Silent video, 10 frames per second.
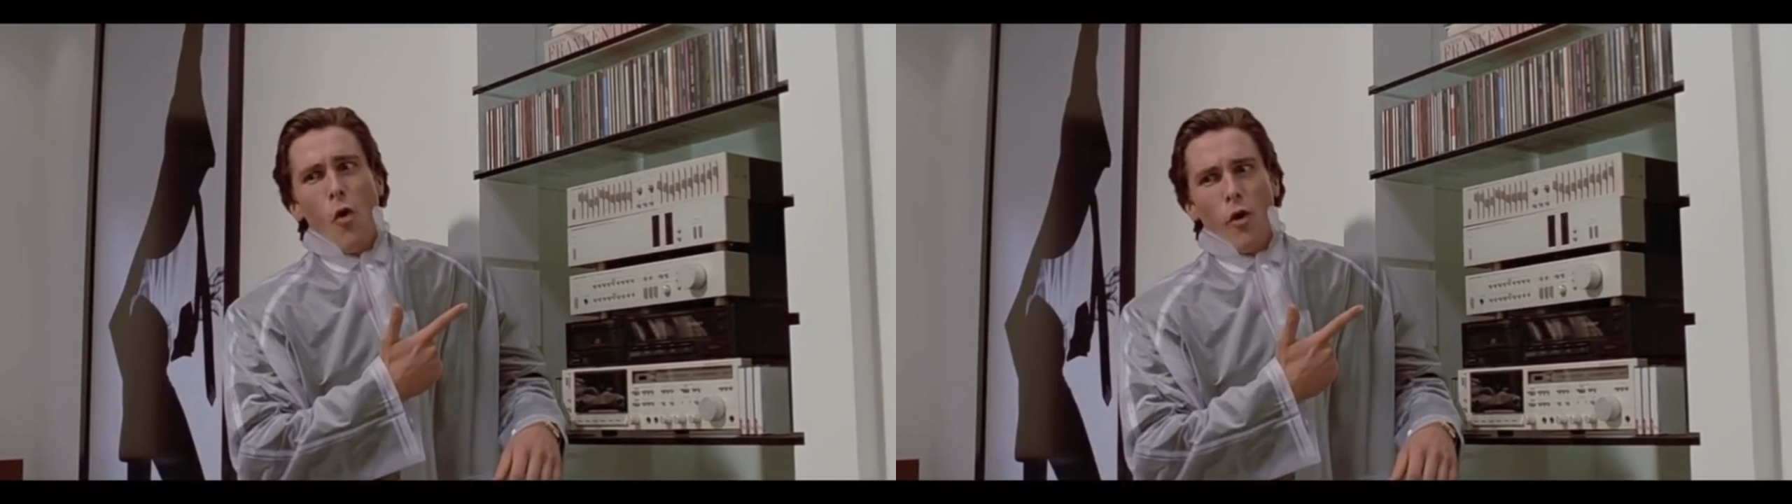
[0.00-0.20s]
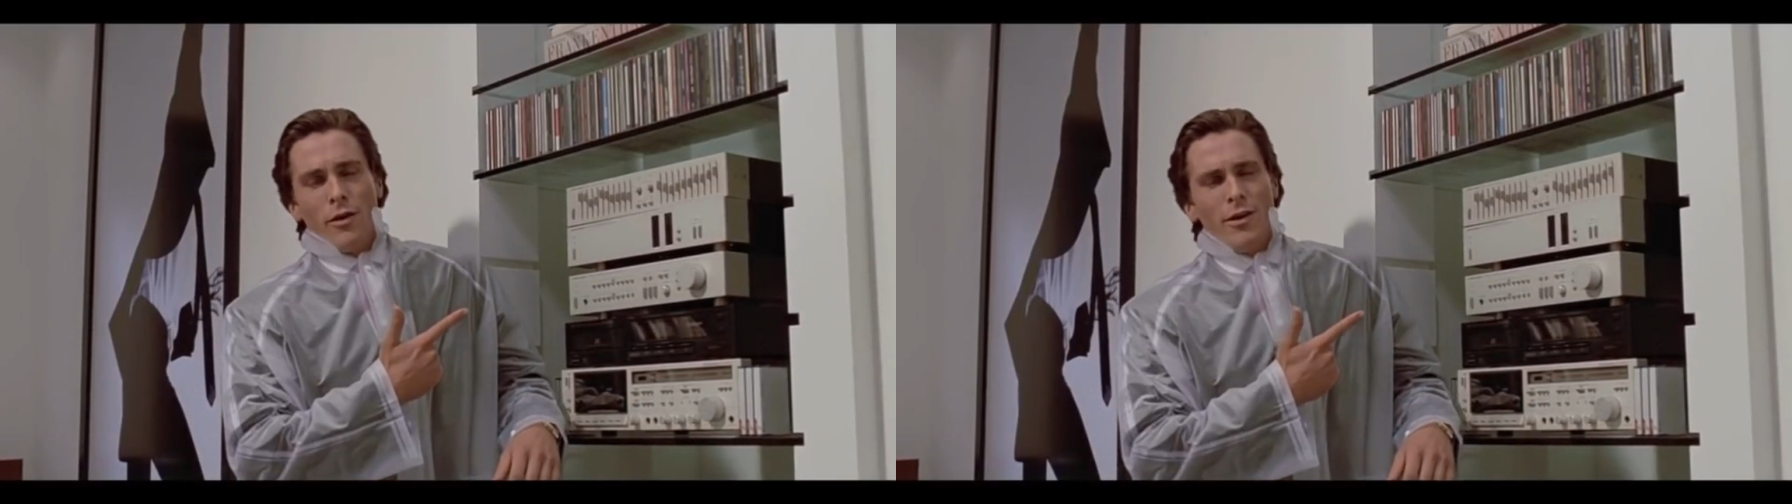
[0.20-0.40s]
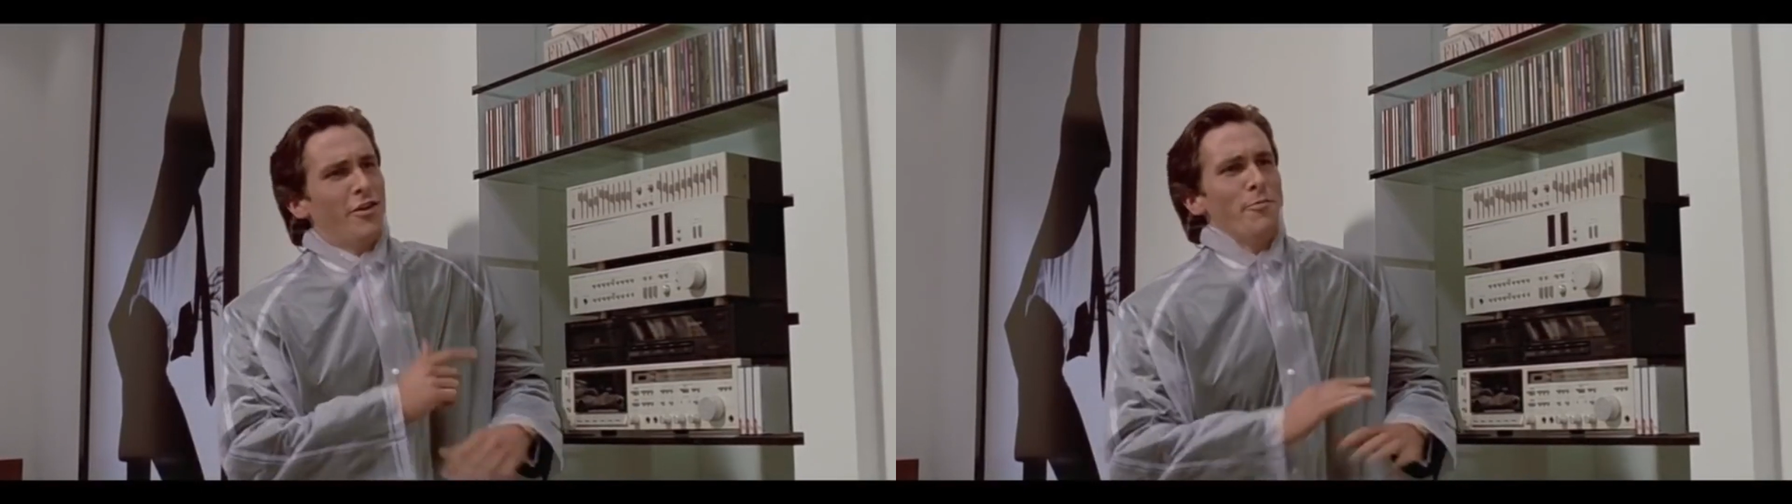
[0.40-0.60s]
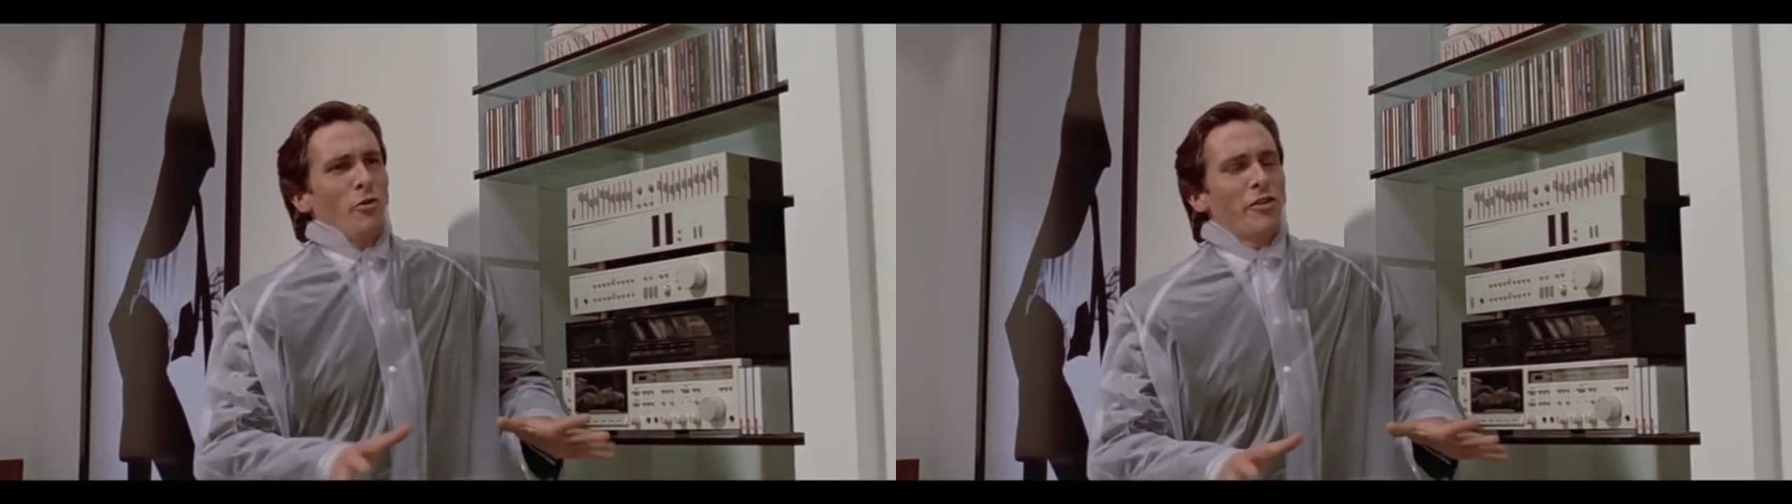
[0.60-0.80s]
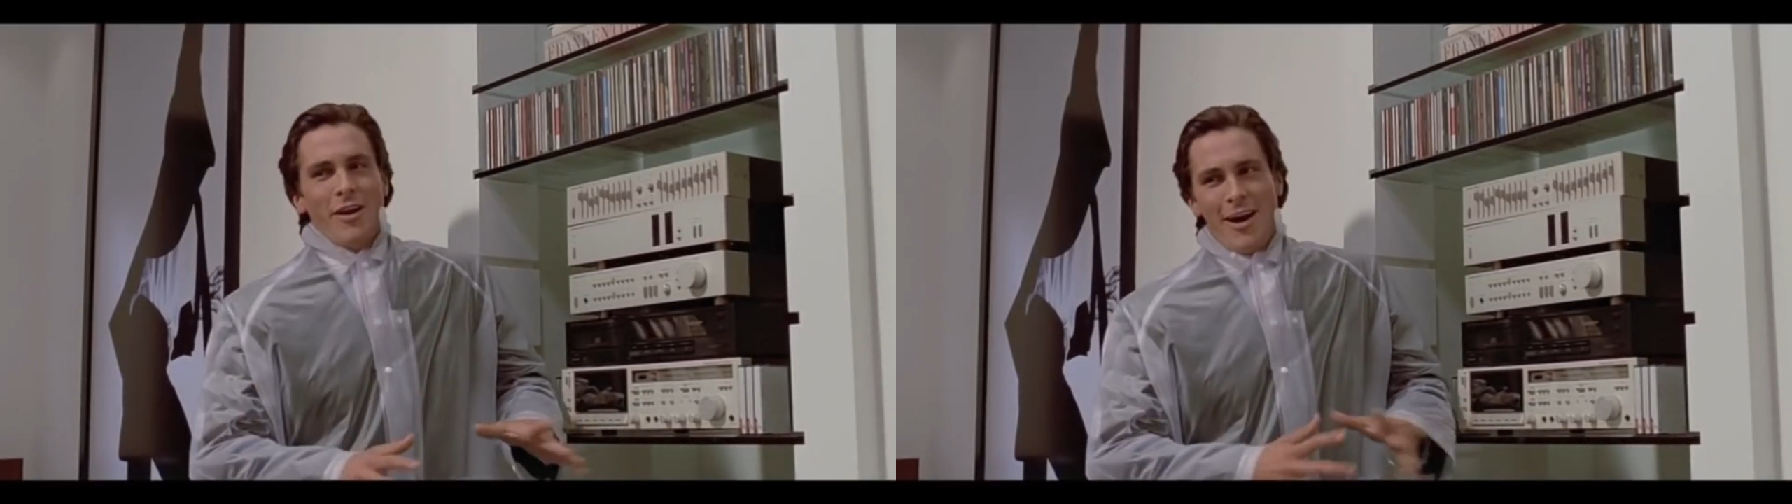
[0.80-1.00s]
big
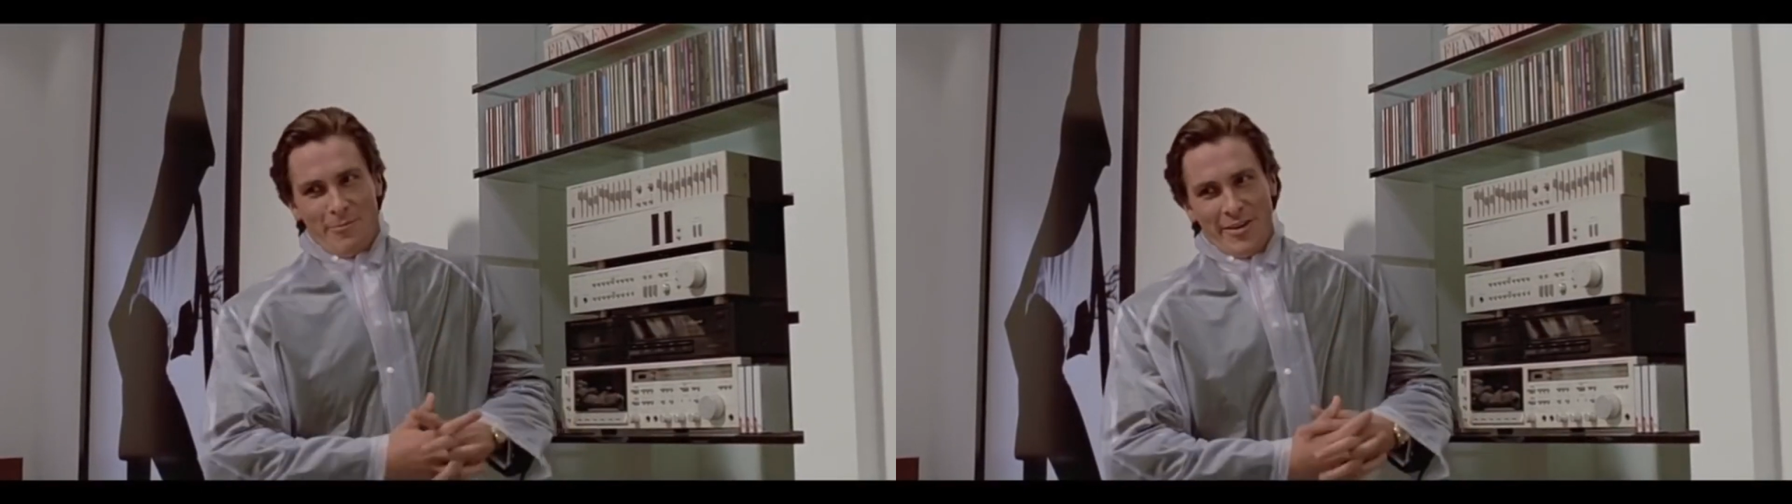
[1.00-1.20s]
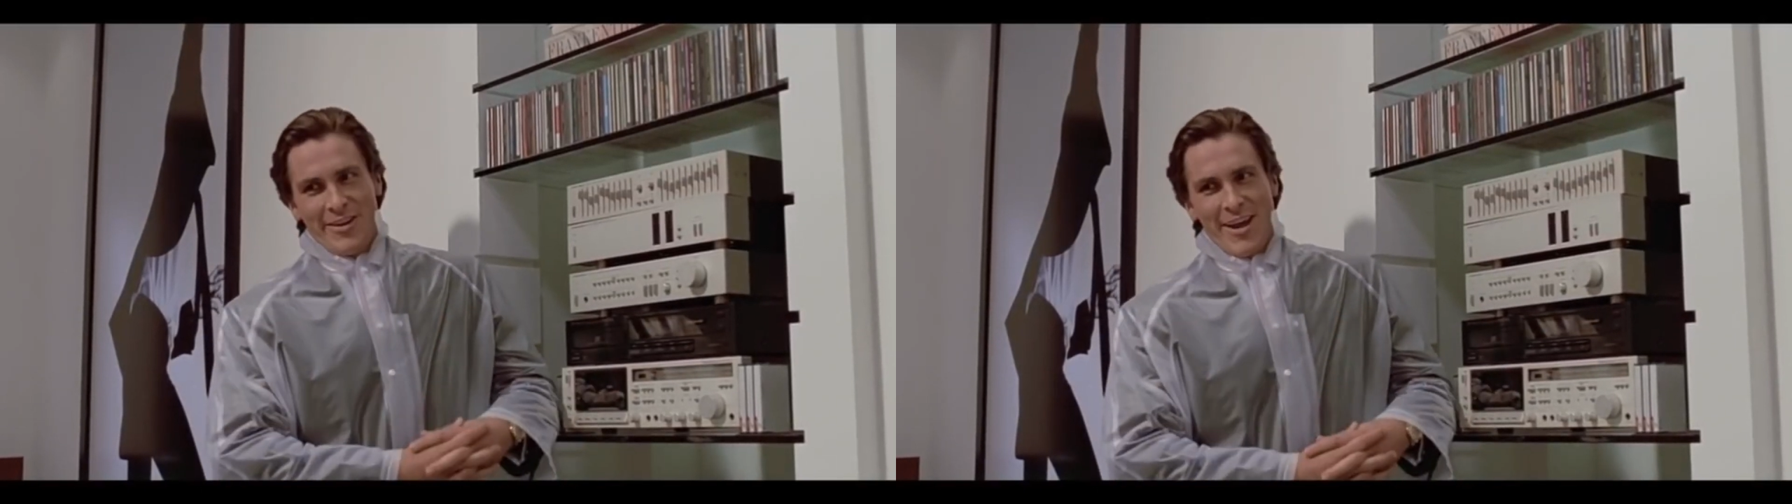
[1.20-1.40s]
money for them,